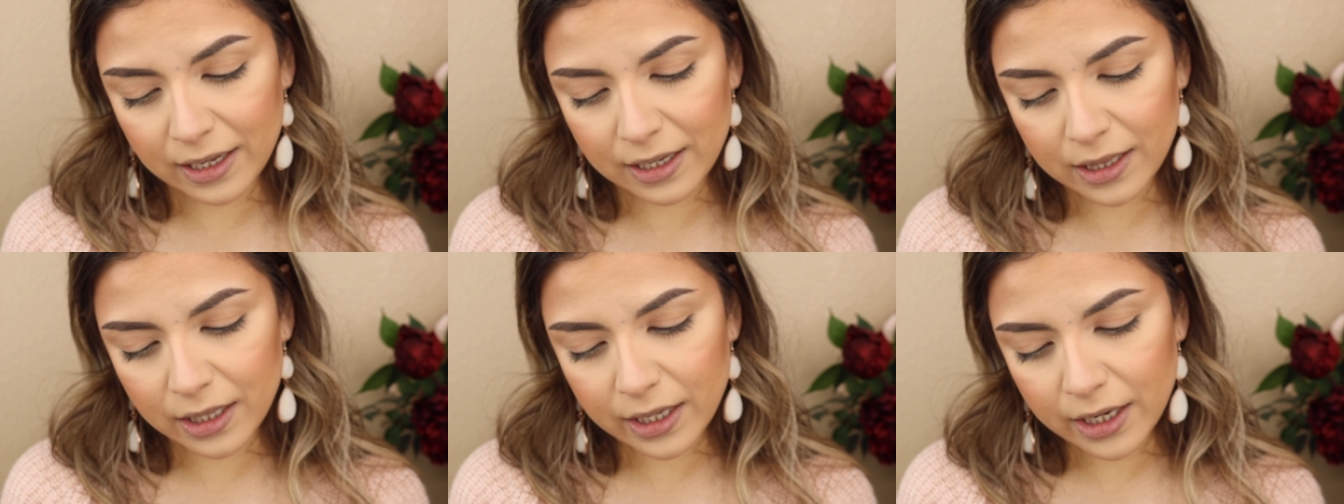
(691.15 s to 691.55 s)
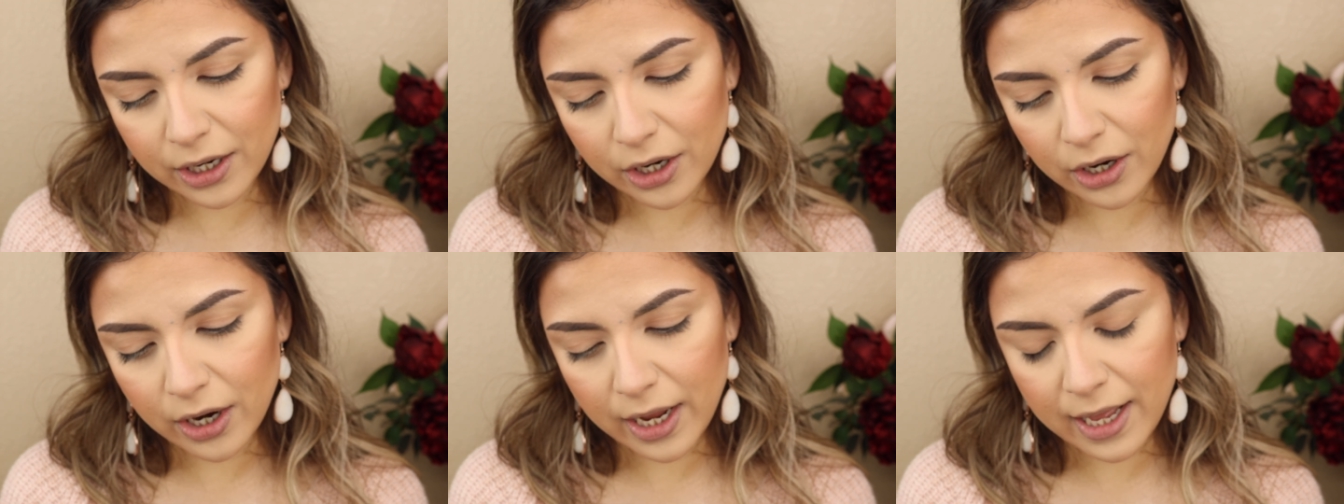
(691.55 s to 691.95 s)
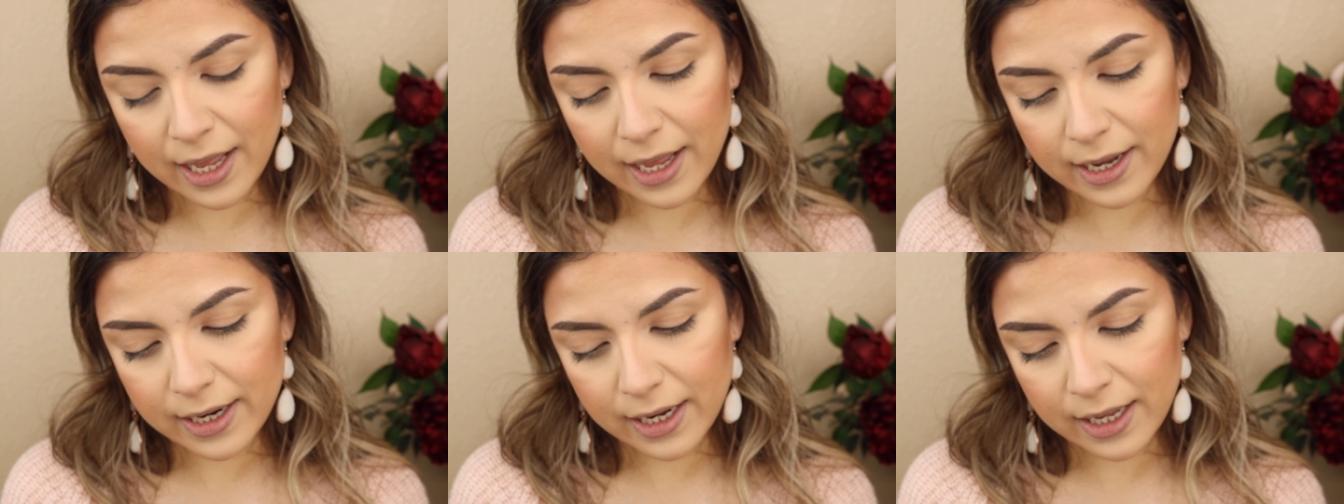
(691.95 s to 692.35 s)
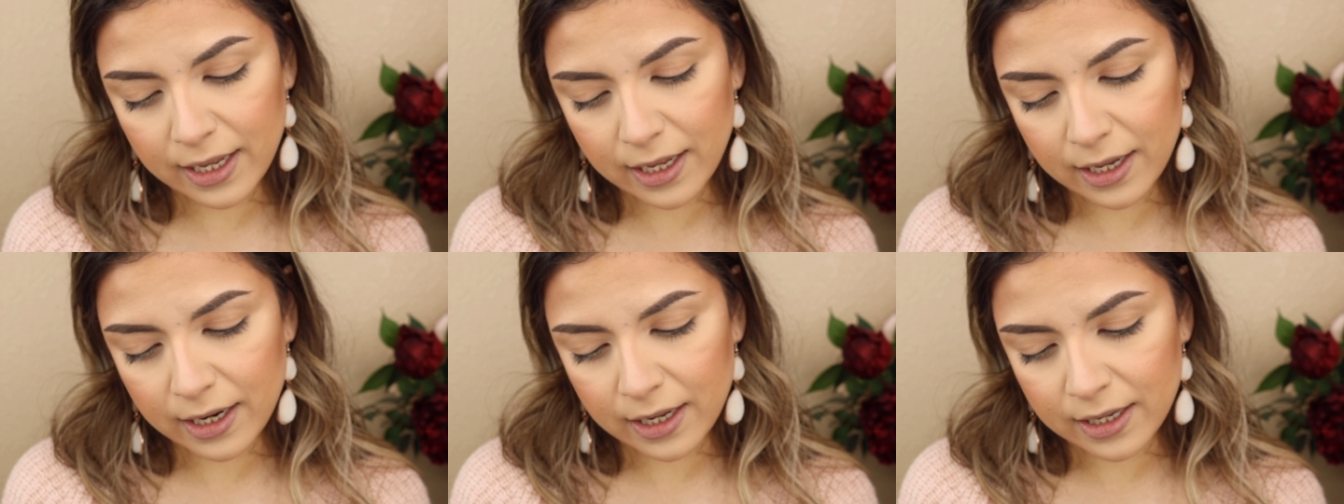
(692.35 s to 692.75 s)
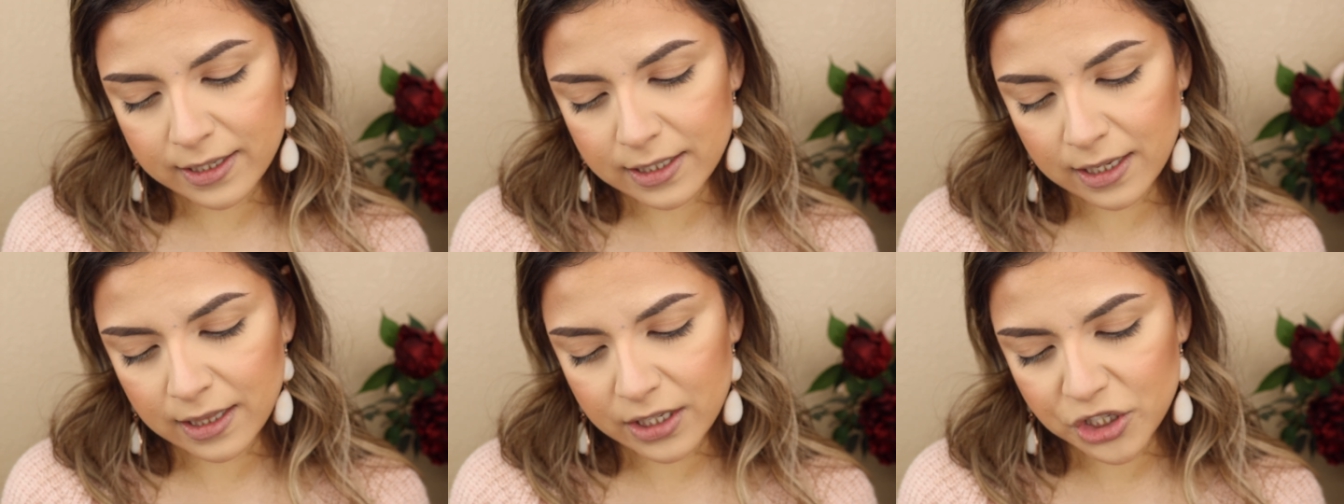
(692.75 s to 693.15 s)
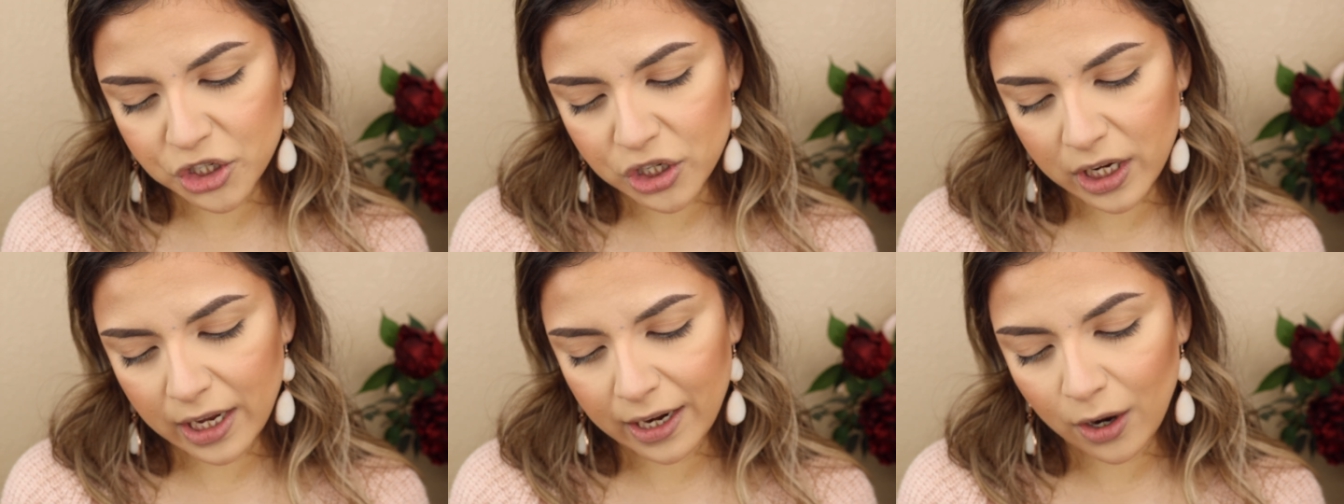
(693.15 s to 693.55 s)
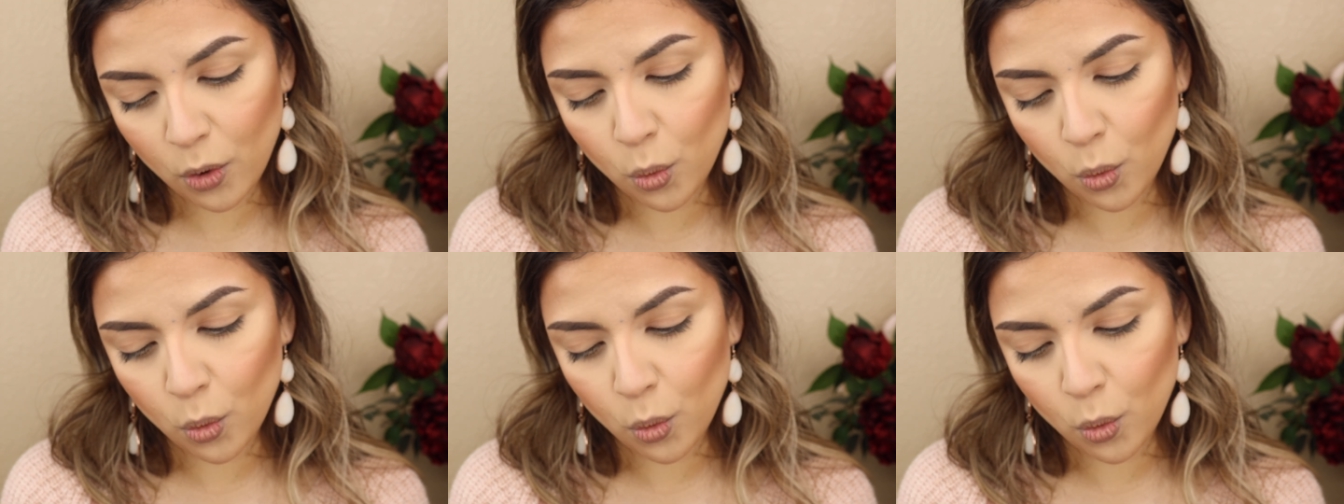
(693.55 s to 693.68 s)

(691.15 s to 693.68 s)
glitter and it is in the shade